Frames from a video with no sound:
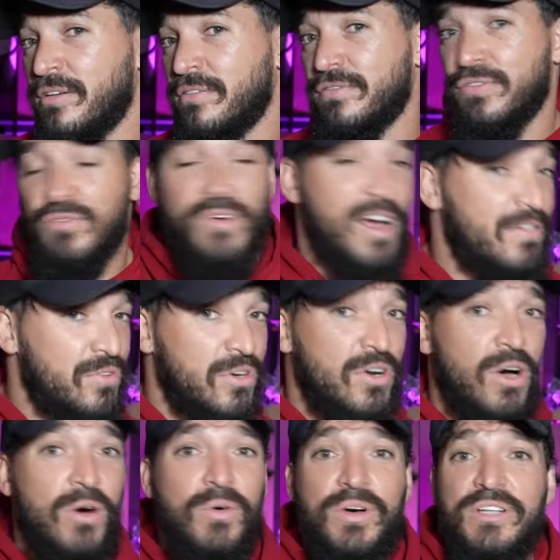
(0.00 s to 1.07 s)
Forever and
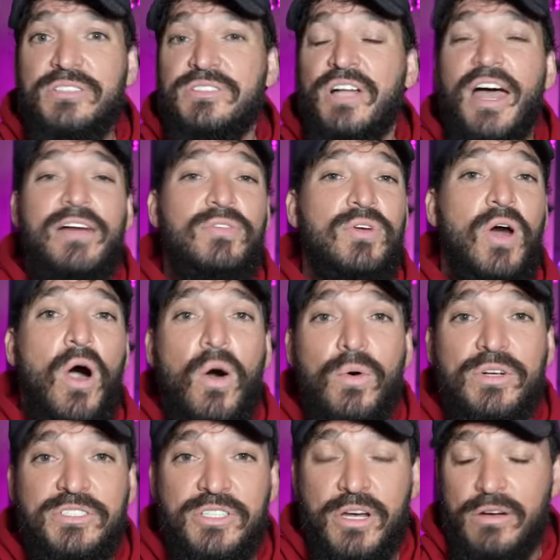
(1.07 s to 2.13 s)
always, everyone
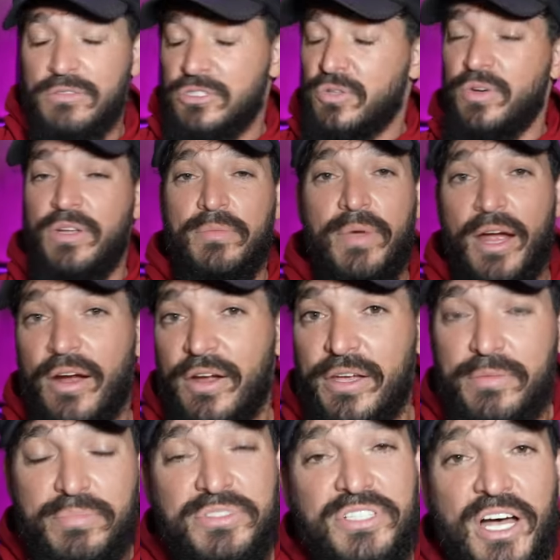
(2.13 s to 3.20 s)
always knows. Queen
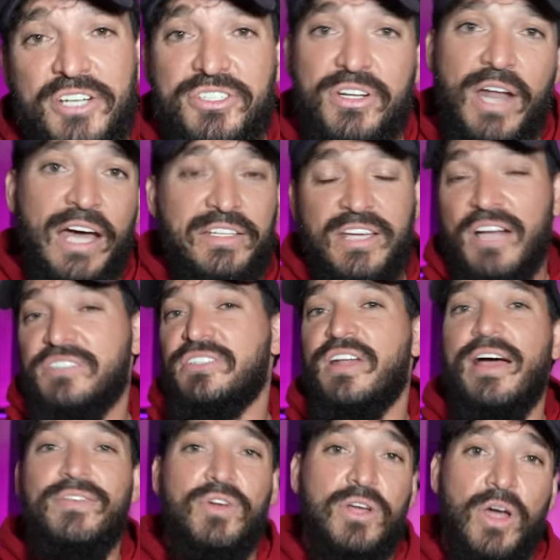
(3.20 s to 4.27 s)
Mary, possession. I texted
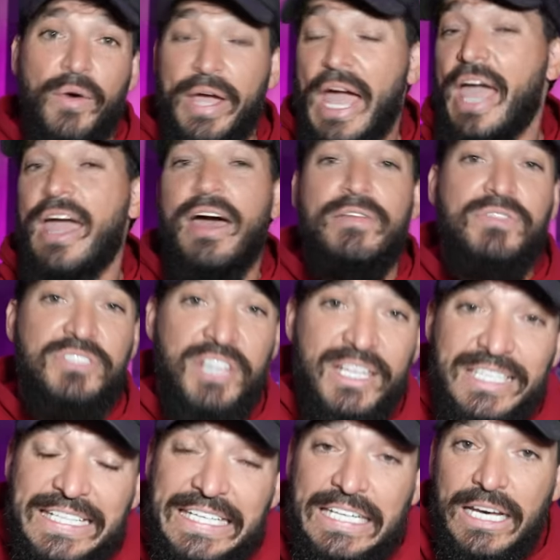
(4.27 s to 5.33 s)
everyone going, hey, I have this
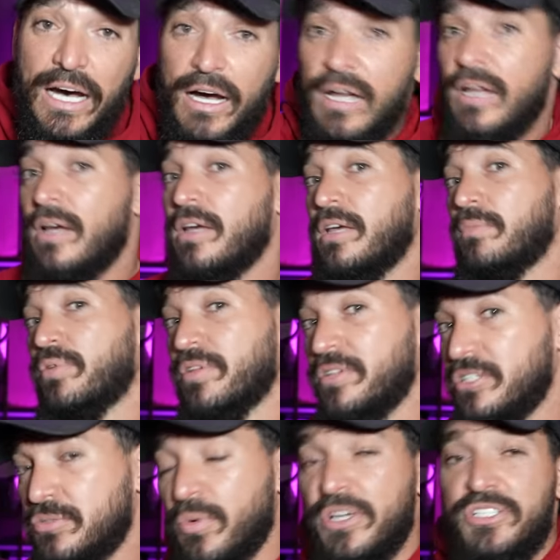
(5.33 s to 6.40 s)
idea. I could bring
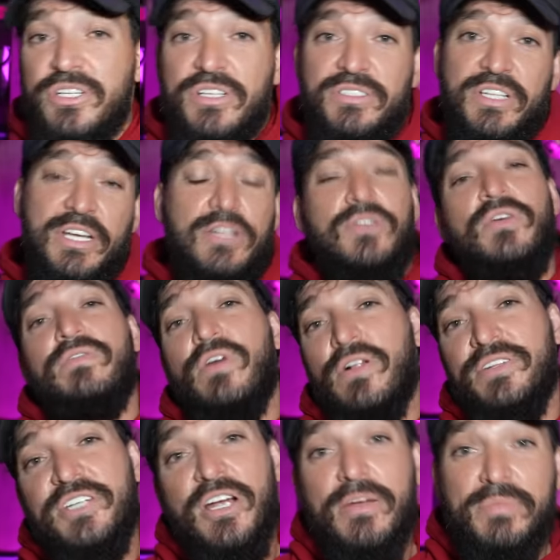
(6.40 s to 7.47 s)
these witches. They can do a
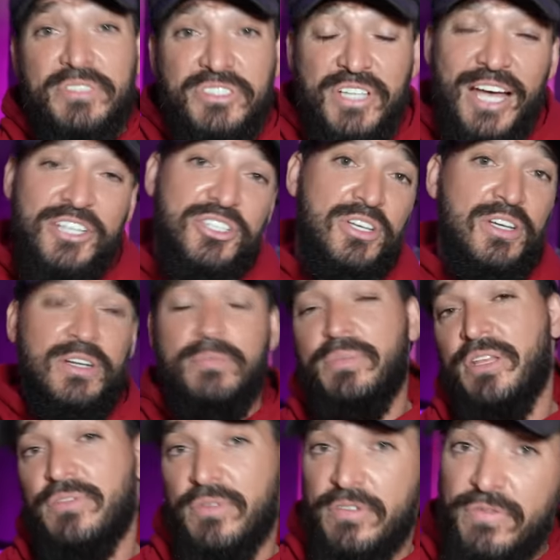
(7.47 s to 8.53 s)
voluntary possession and
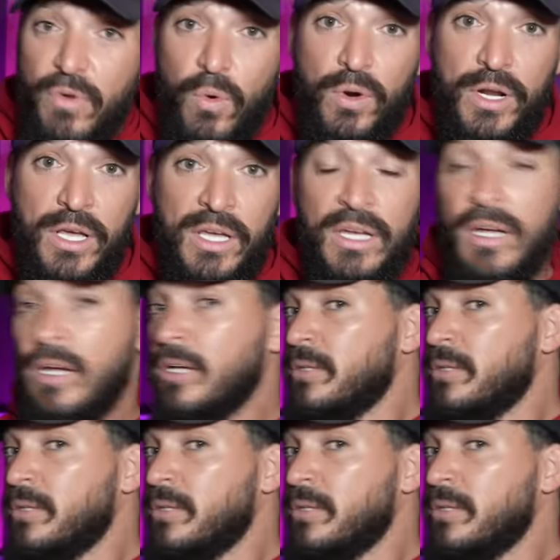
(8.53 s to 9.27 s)
B340.